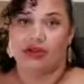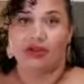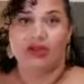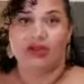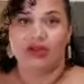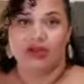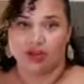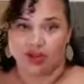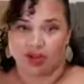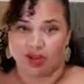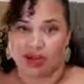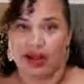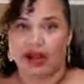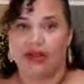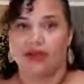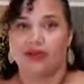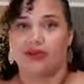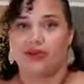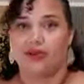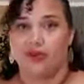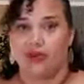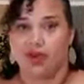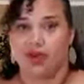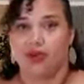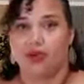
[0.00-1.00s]
then your last
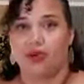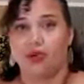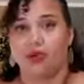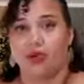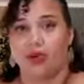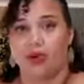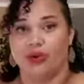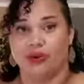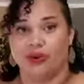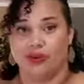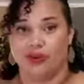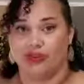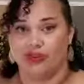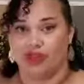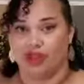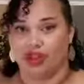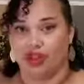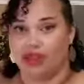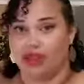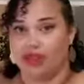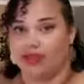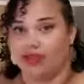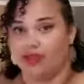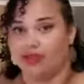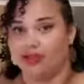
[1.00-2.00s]
month worth of
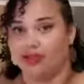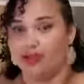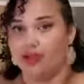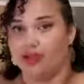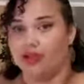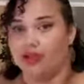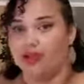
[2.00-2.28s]
checks.